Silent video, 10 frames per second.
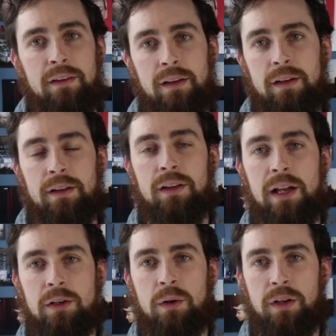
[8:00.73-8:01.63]

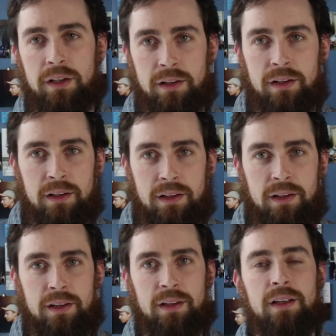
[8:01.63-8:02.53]
Litecoin,
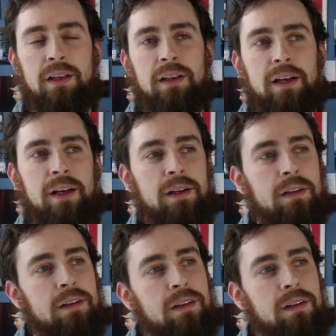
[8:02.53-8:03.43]
he
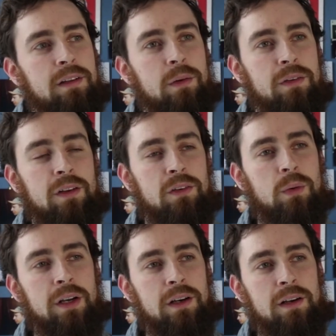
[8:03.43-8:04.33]
was on
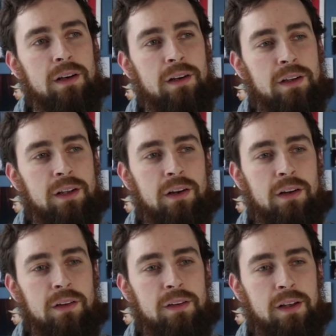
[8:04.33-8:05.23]
Twitter. He
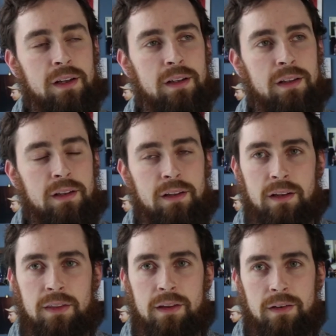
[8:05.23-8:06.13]
called
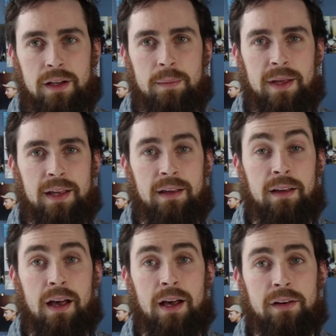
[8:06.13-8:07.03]
Ethereum a
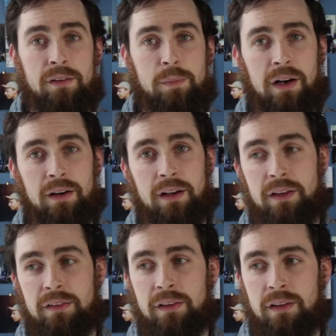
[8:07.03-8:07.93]
hacker's
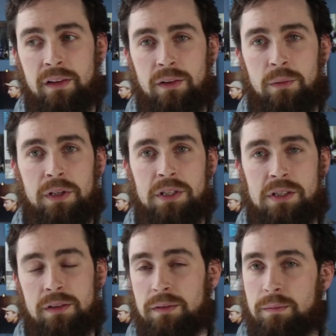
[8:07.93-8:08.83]
paradise,
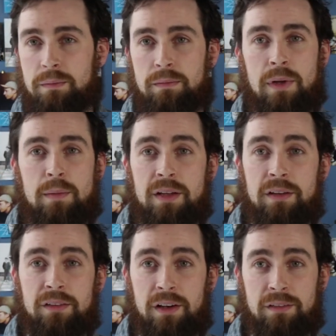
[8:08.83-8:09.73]
which maybe
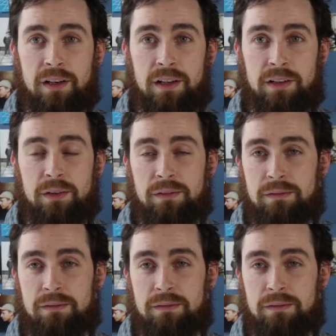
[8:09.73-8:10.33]
he's not wrong.